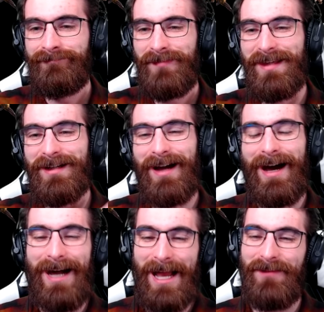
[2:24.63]

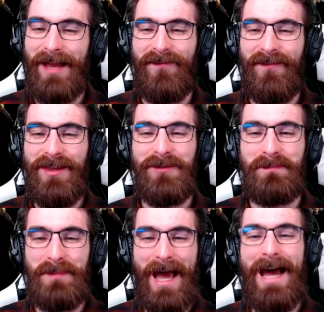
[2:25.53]
I feel
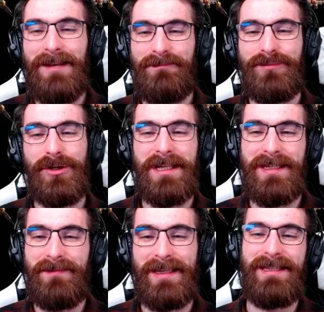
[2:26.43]
bad putting
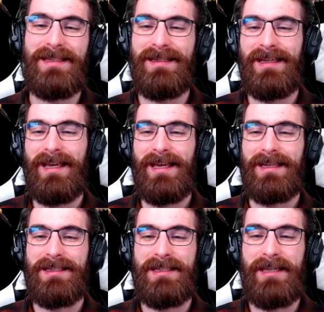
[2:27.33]
them in
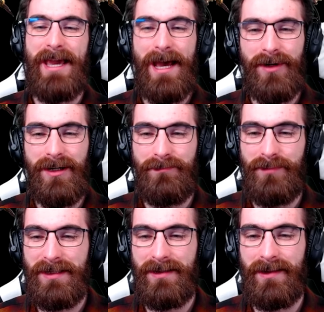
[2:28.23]
Gamma
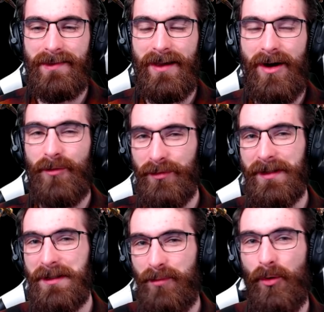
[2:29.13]
because they are
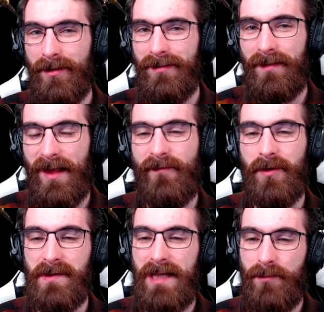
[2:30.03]
really important in that
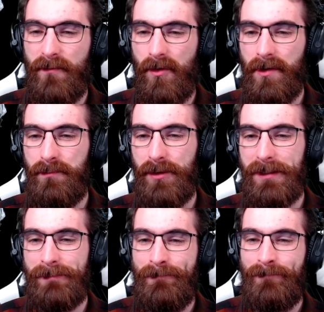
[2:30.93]
first game, of course,
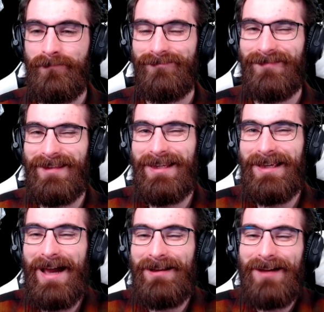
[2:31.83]
but
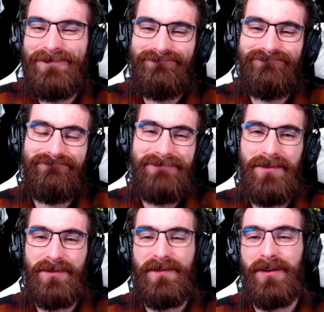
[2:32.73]
I've
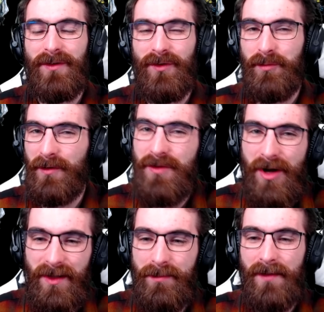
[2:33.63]
never felt super
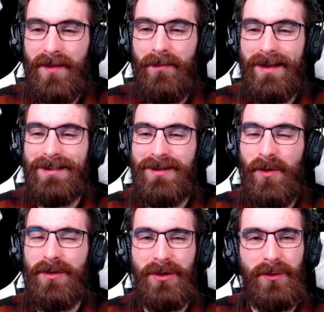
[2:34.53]
strongly about them, and I
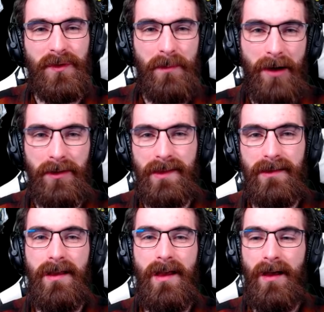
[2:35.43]
don't use mounts
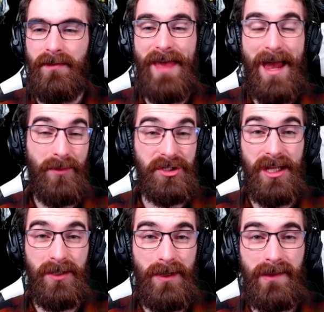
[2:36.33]
that much
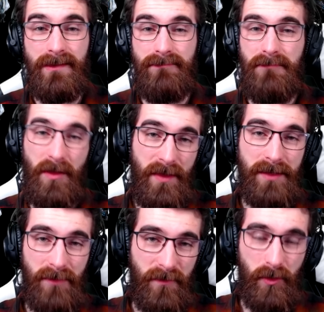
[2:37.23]
anyways, other
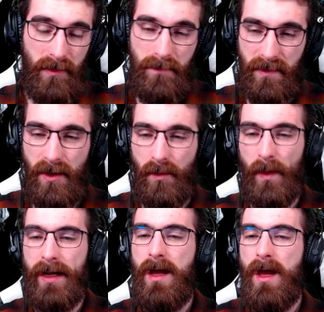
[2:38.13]
than, of course, the Sunwing.